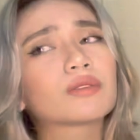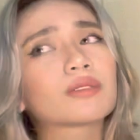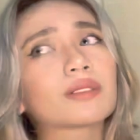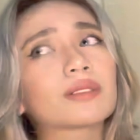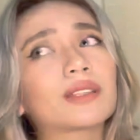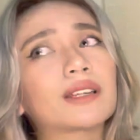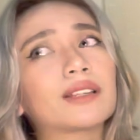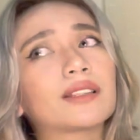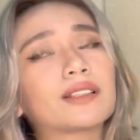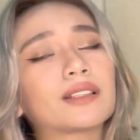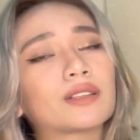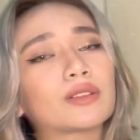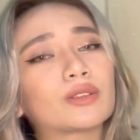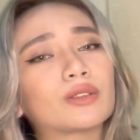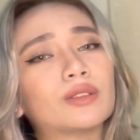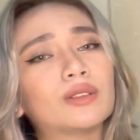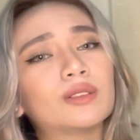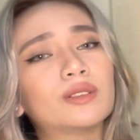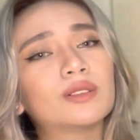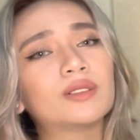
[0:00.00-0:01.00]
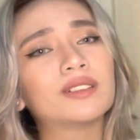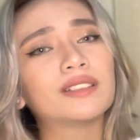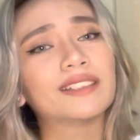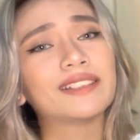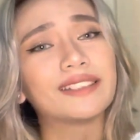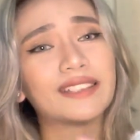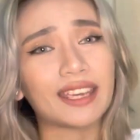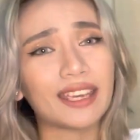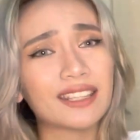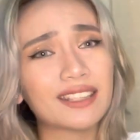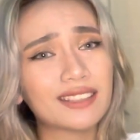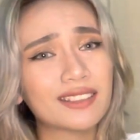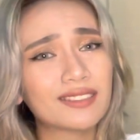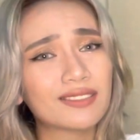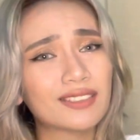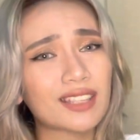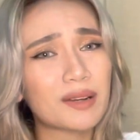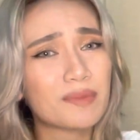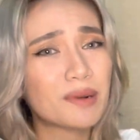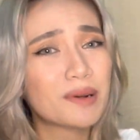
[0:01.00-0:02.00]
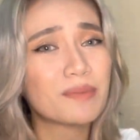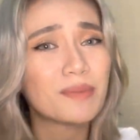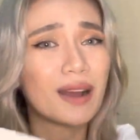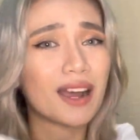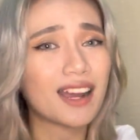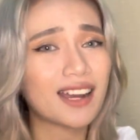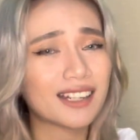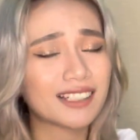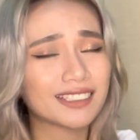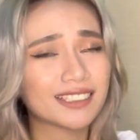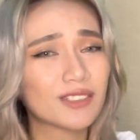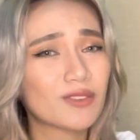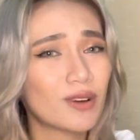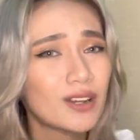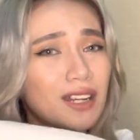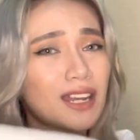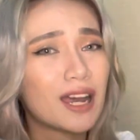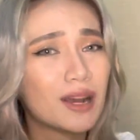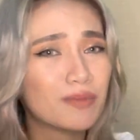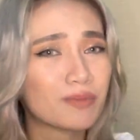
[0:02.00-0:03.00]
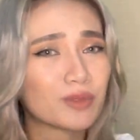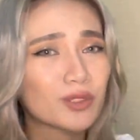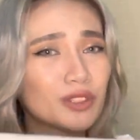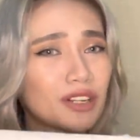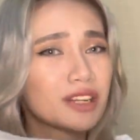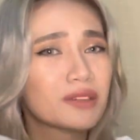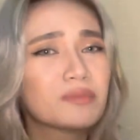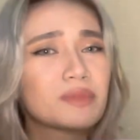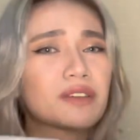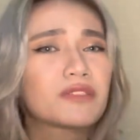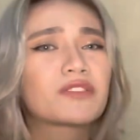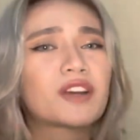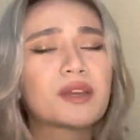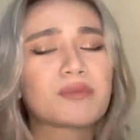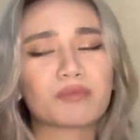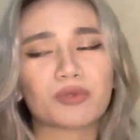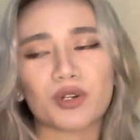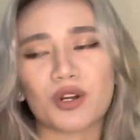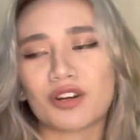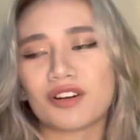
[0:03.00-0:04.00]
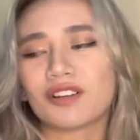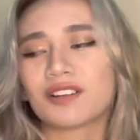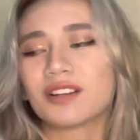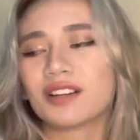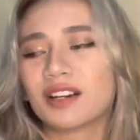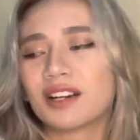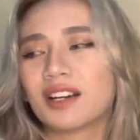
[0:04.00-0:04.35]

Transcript: sa tela na to? Linen? Tama ba? Hindi ko alam, correct me if I'm wrong.